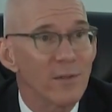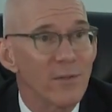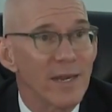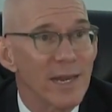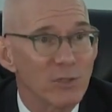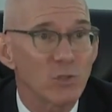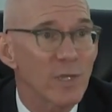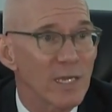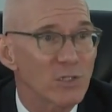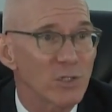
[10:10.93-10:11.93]
That
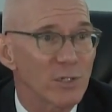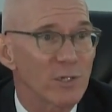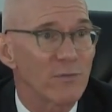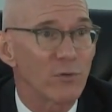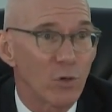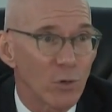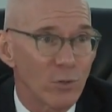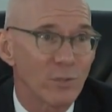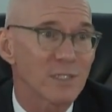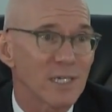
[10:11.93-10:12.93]
education of
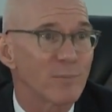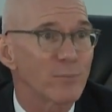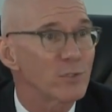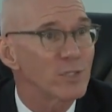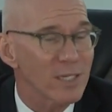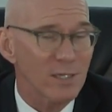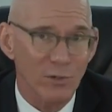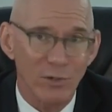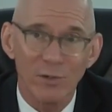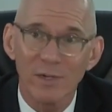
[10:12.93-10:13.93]
girls in
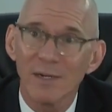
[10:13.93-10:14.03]
particular